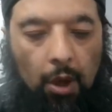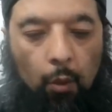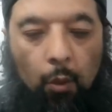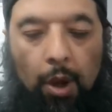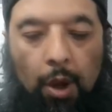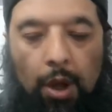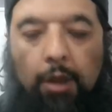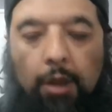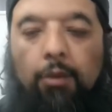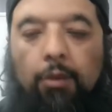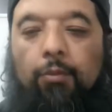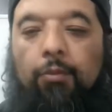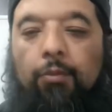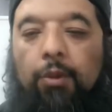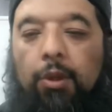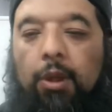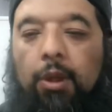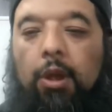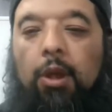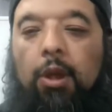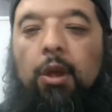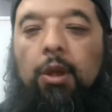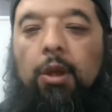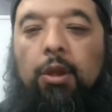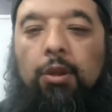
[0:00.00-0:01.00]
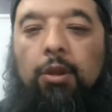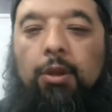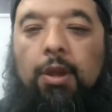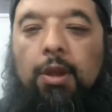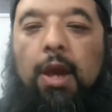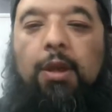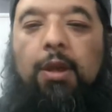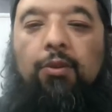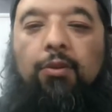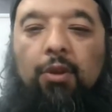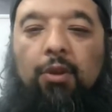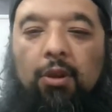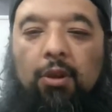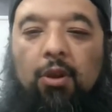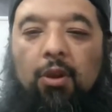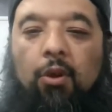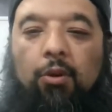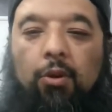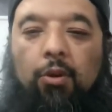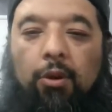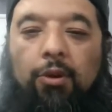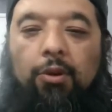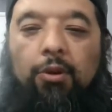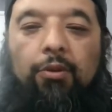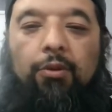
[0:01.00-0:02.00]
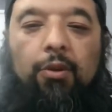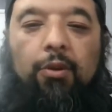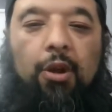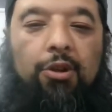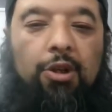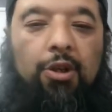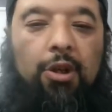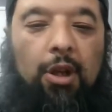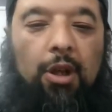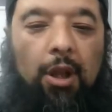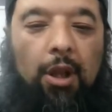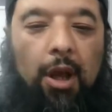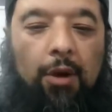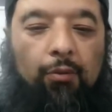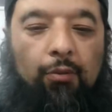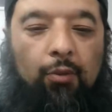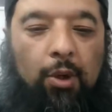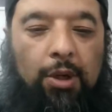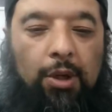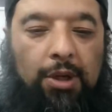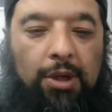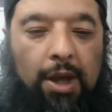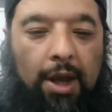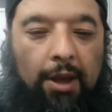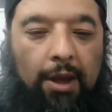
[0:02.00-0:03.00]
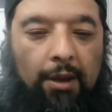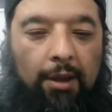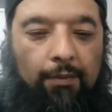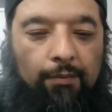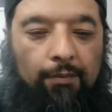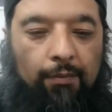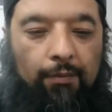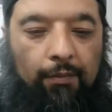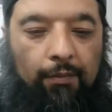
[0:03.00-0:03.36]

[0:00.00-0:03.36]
Well, that is a longer discussion I'll have one day.